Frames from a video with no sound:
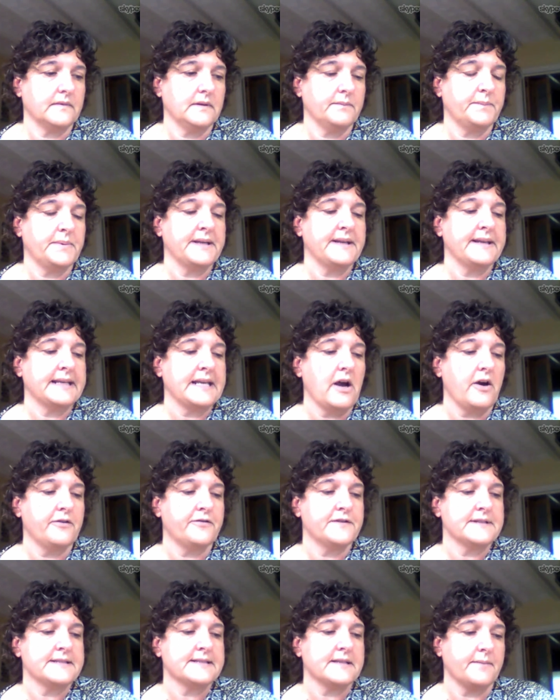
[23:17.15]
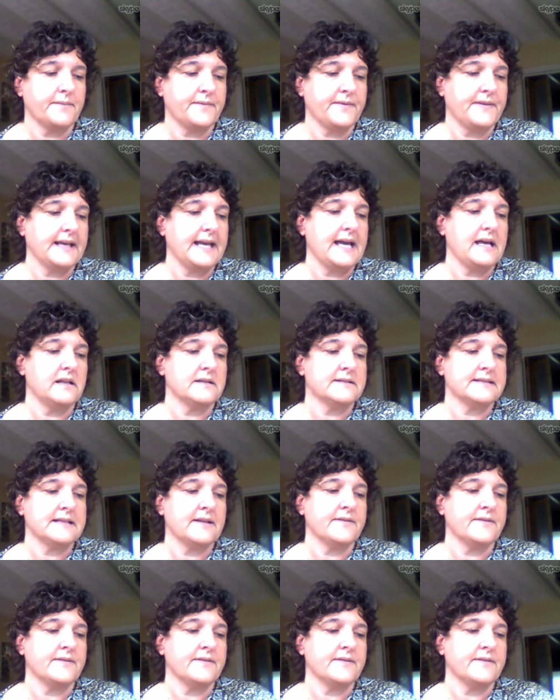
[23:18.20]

but it offers something else.